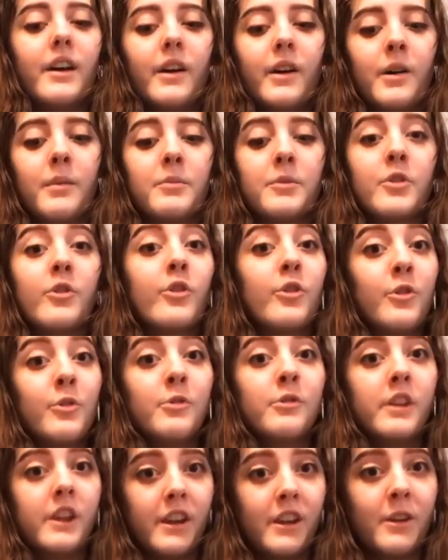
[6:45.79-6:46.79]
The
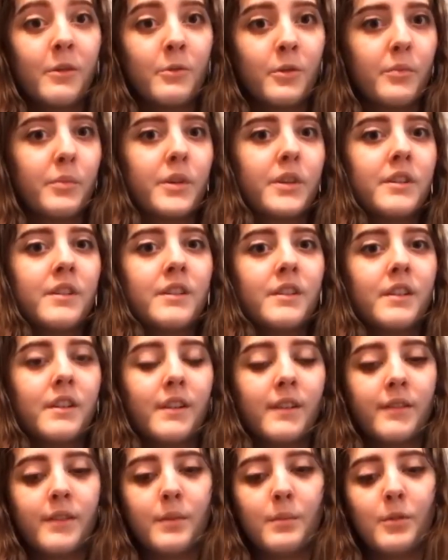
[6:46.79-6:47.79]
two leading women
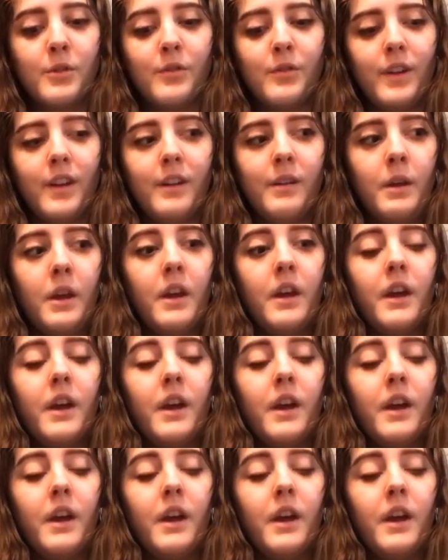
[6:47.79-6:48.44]
of the movie,